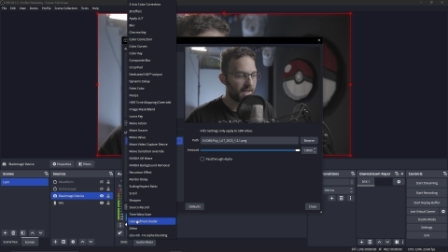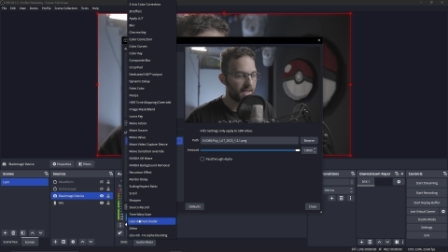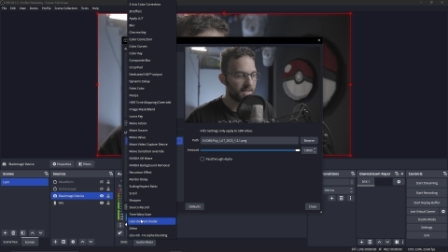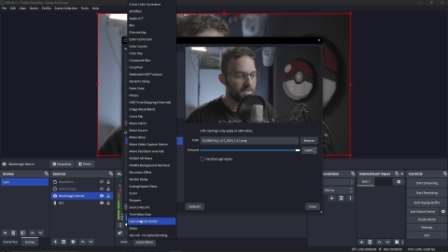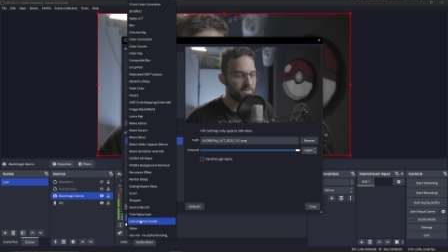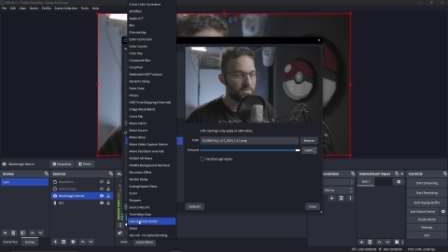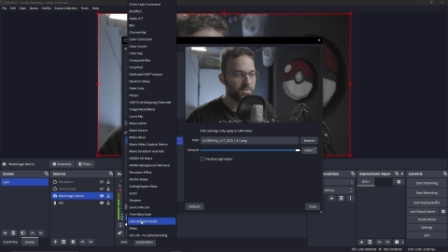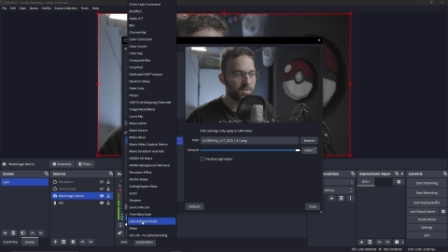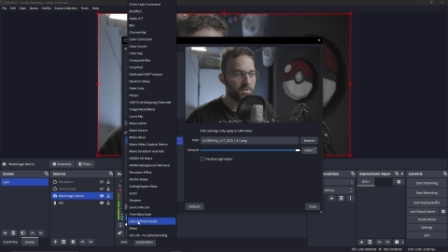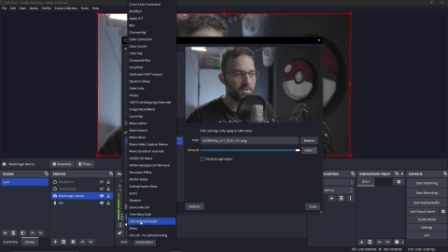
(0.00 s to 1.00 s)
a
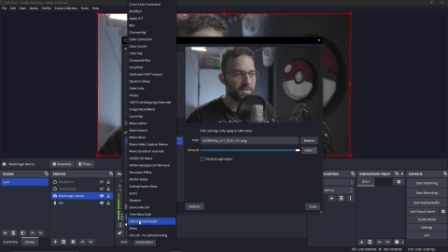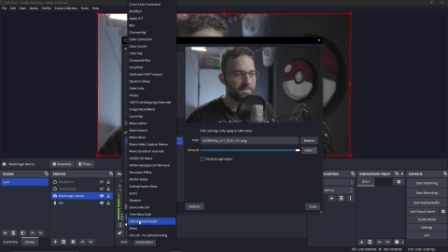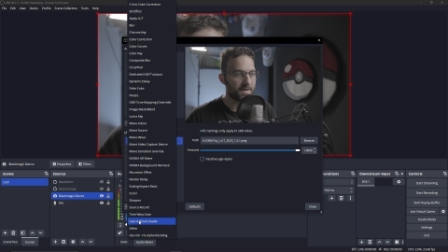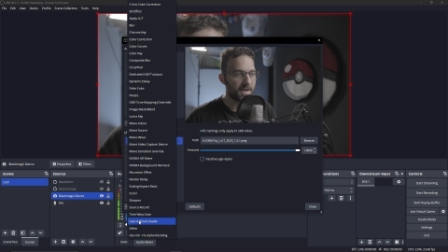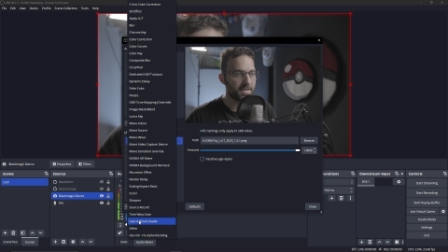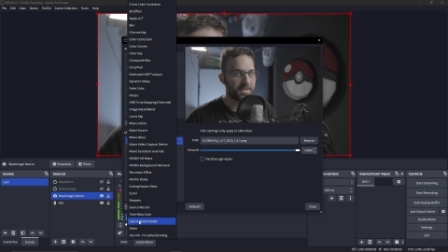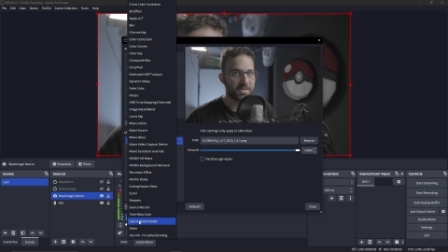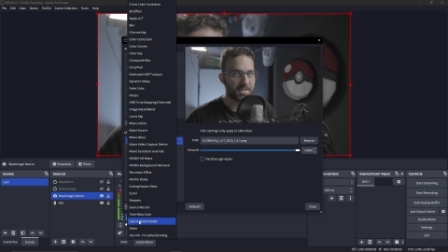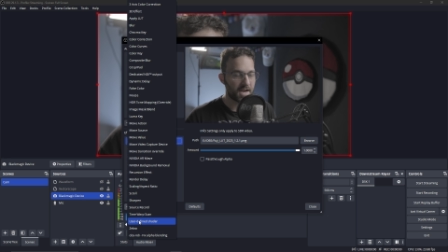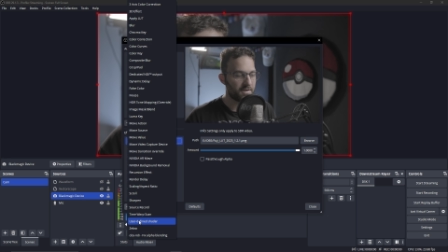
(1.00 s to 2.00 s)
user defined
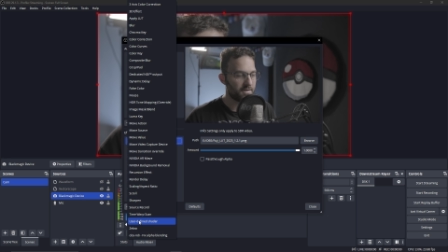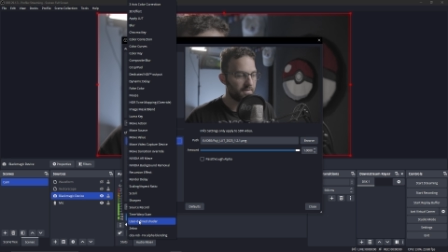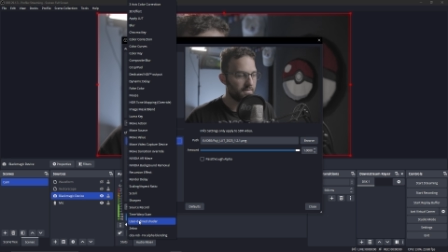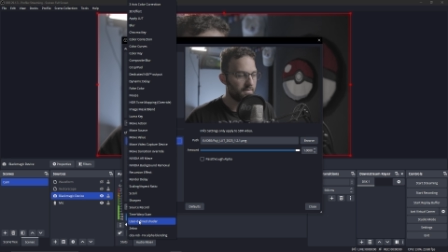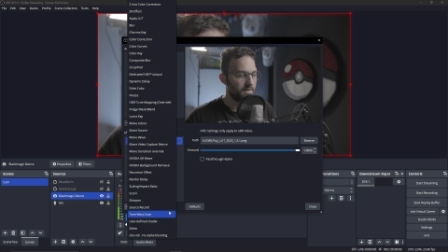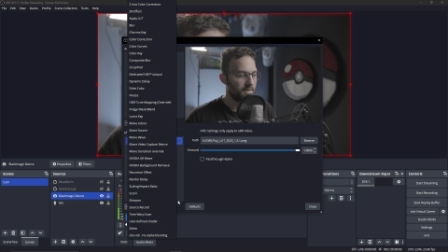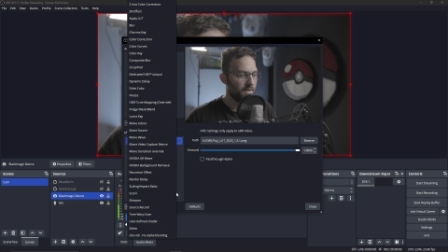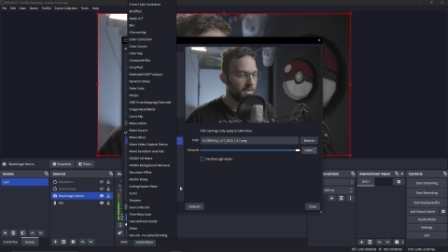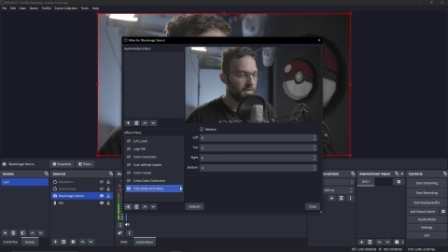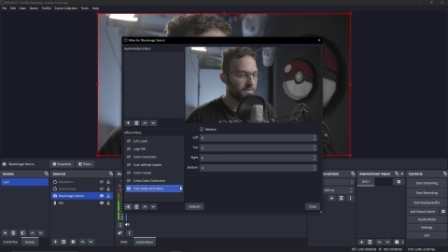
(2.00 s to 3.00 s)
shader.
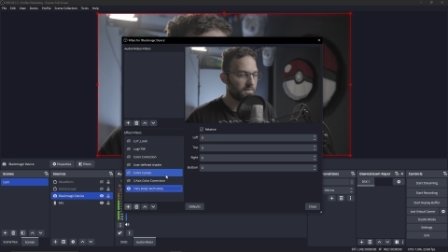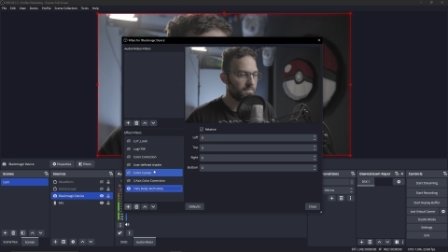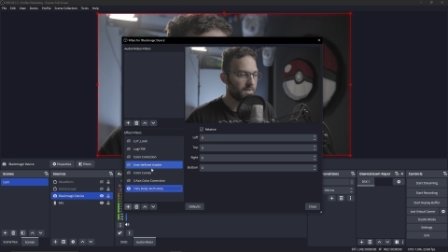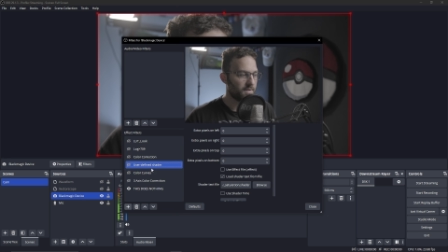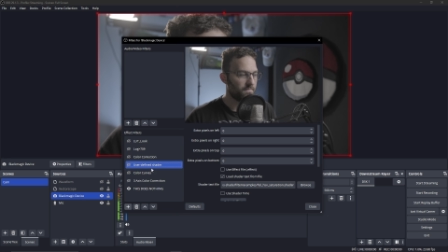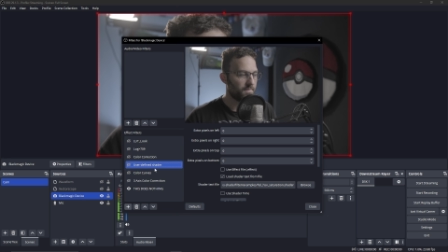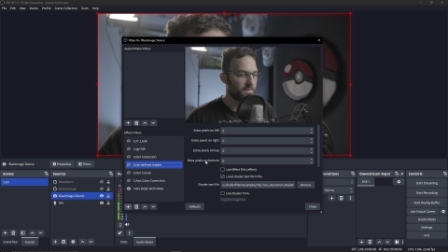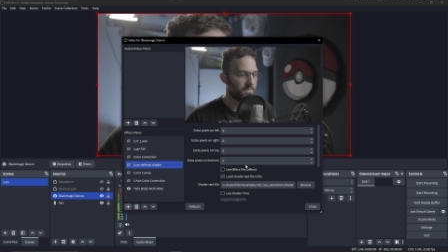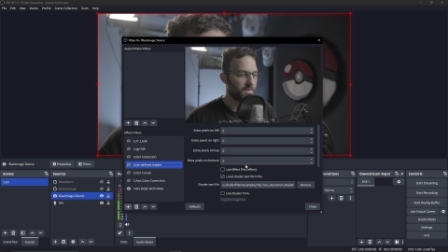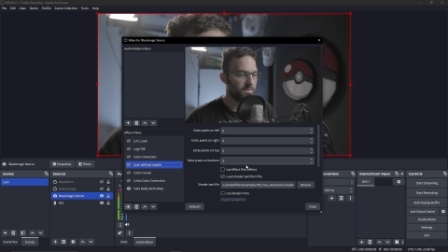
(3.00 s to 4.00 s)
And so we once we do